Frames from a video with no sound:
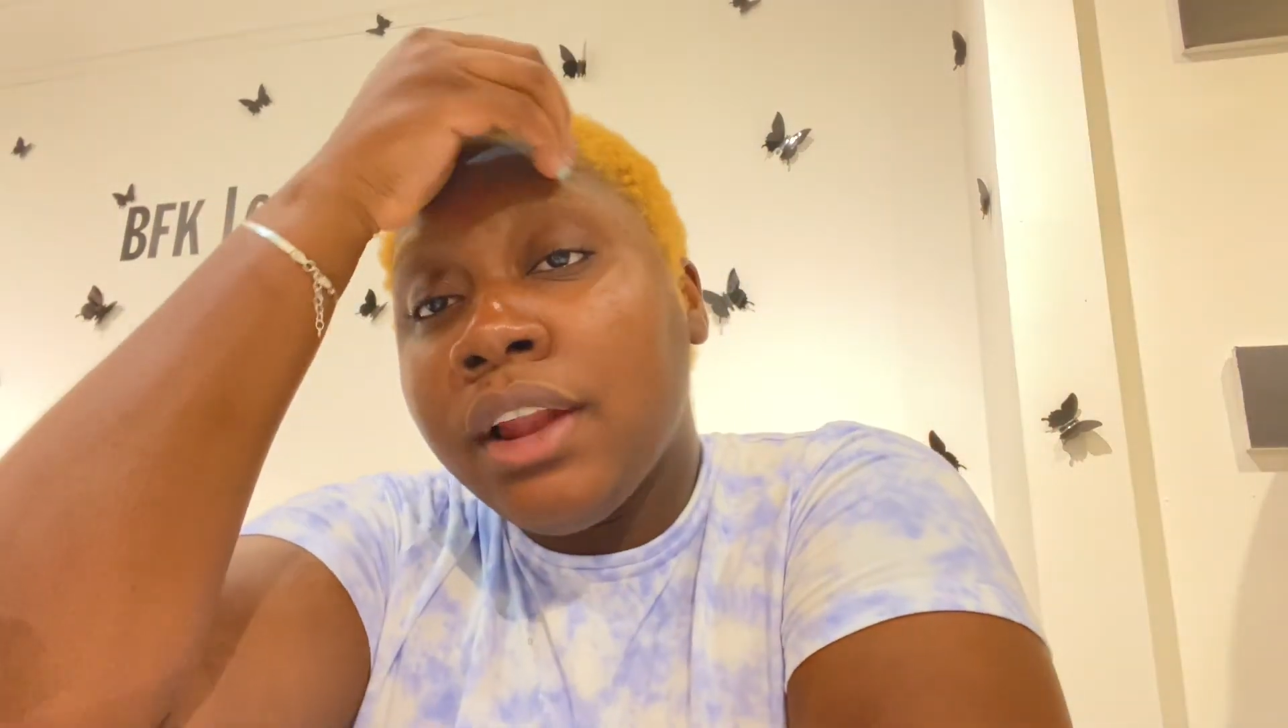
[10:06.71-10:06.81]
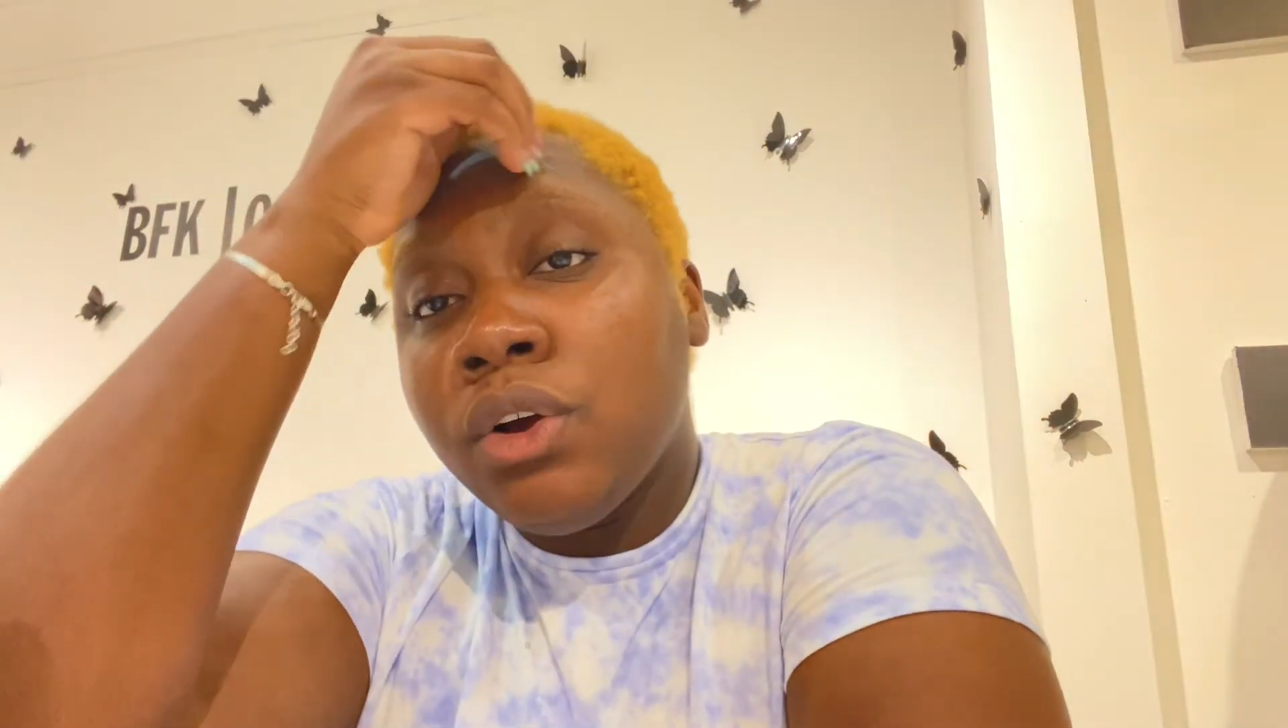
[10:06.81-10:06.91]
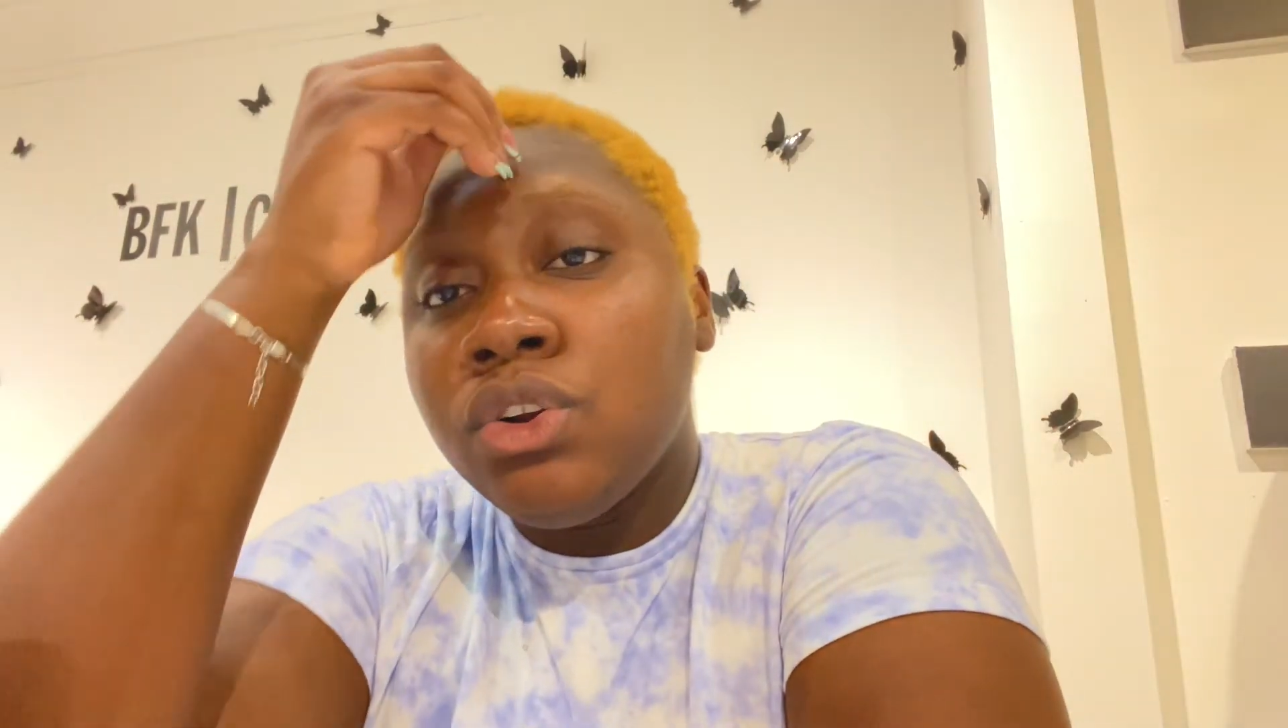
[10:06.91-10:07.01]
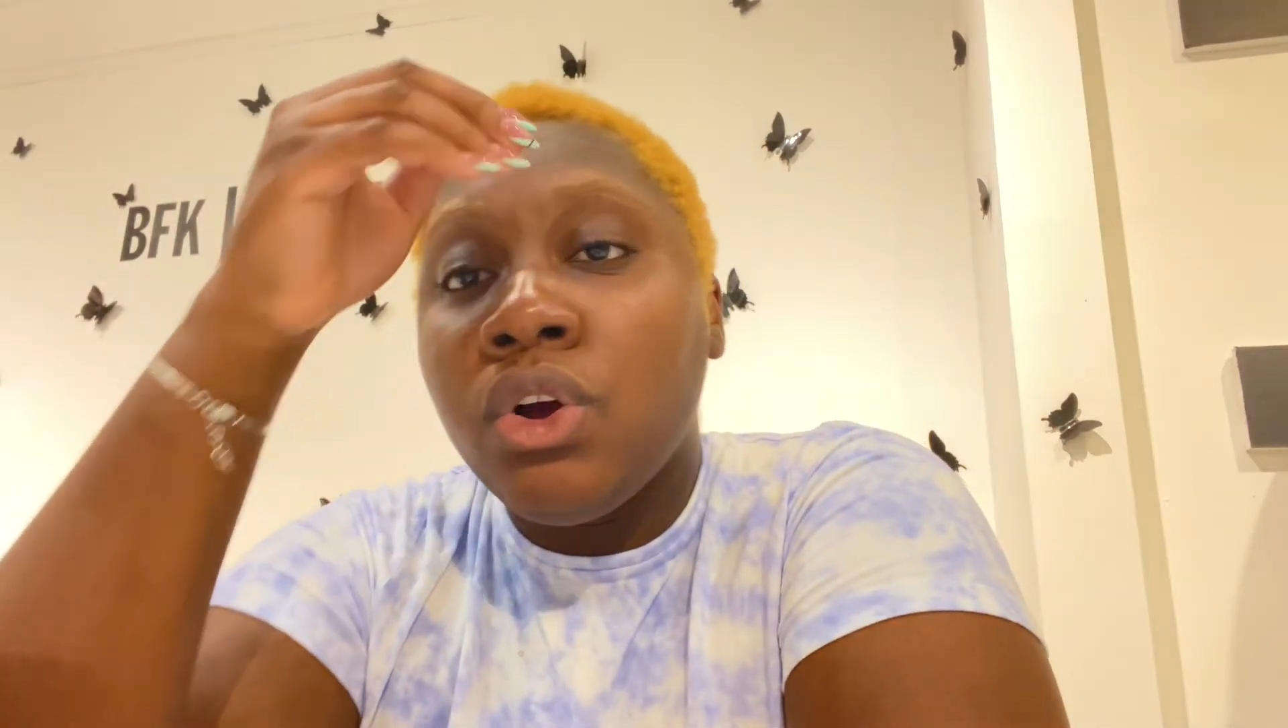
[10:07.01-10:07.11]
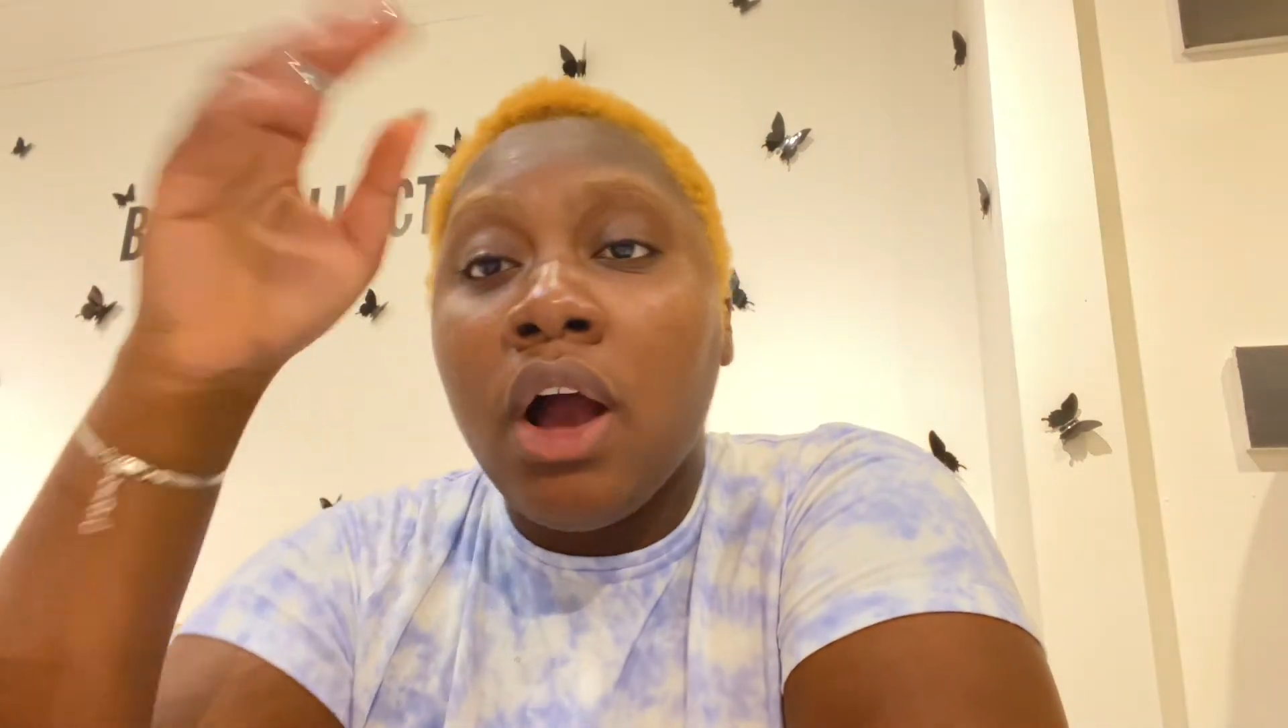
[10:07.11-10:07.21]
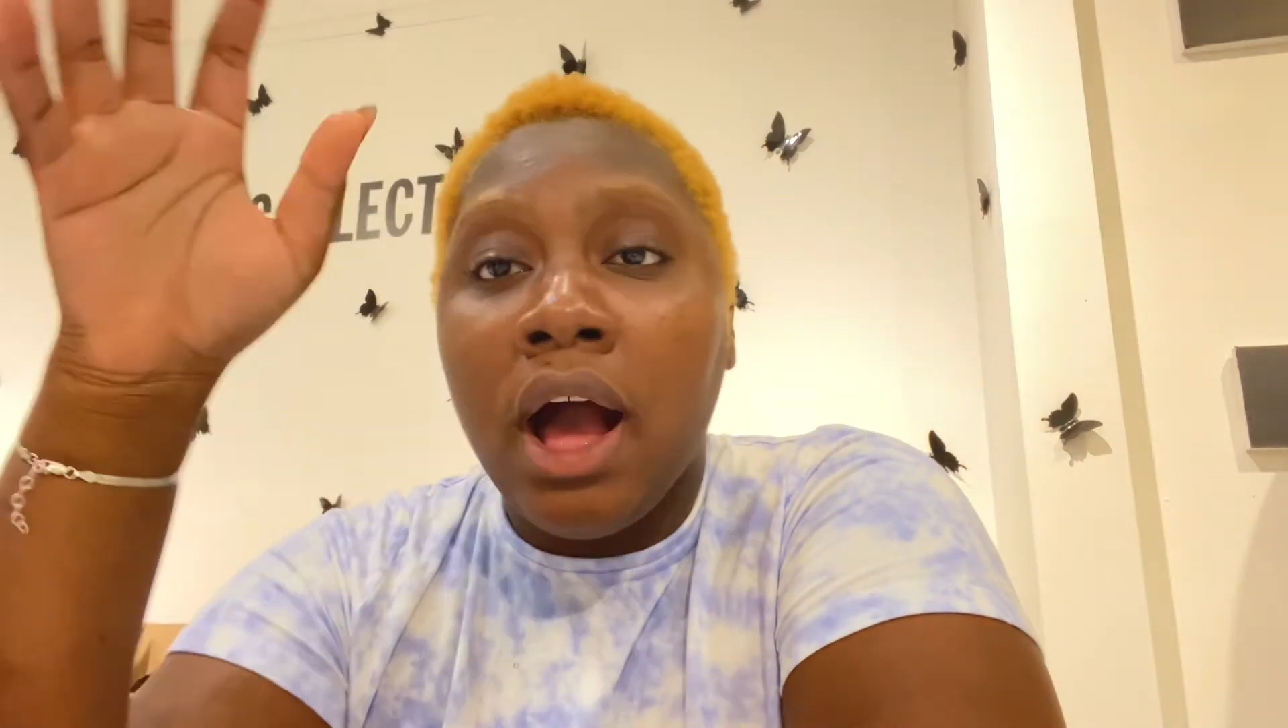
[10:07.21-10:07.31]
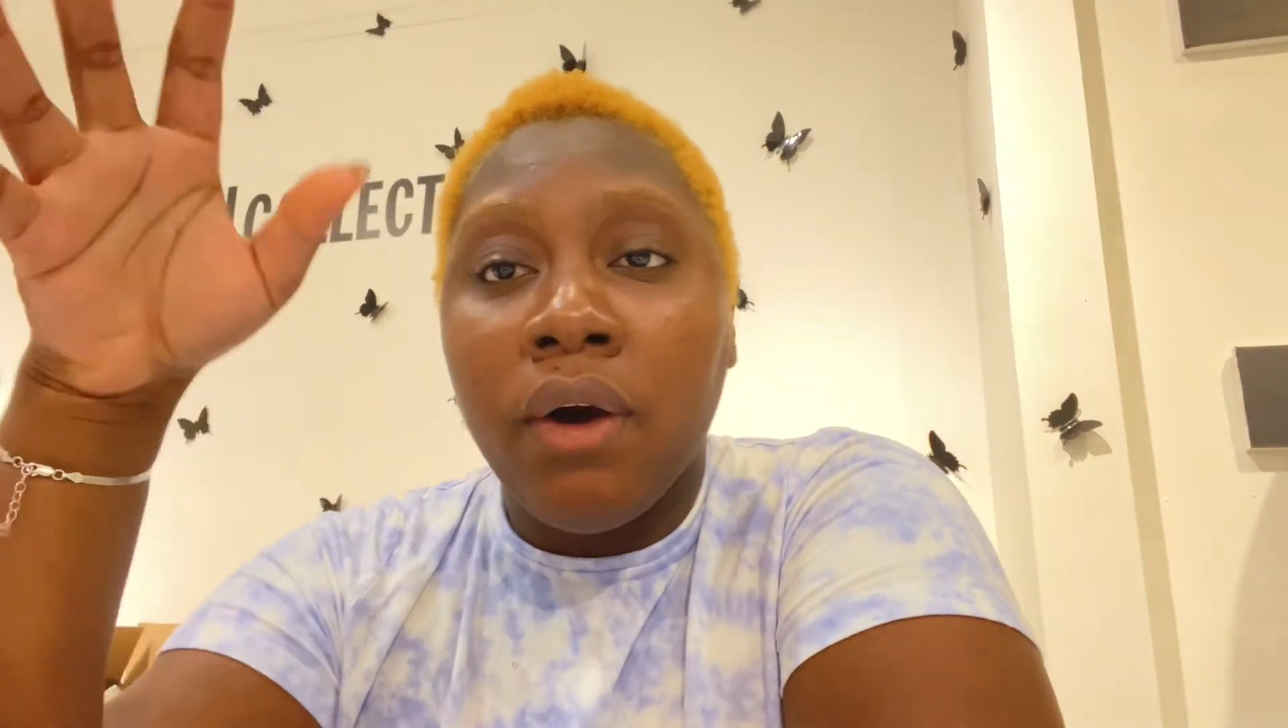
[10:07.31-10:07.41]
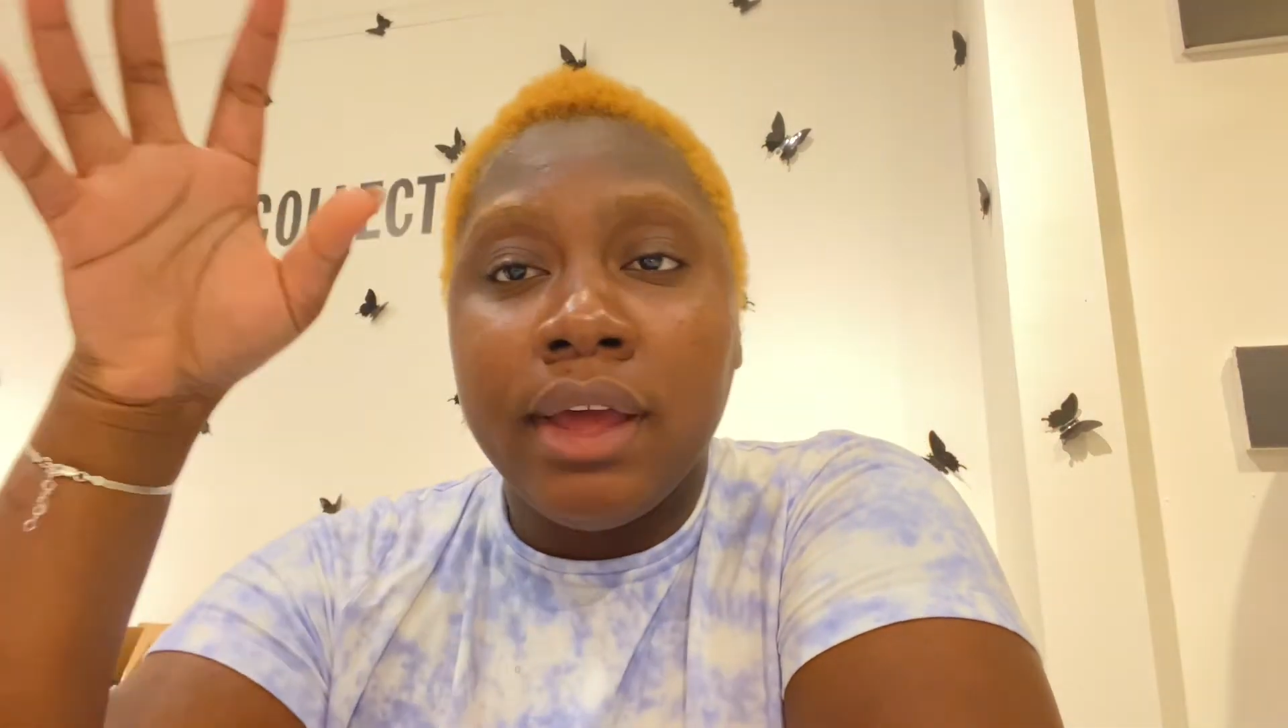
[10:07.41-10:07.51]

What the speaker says: don't know how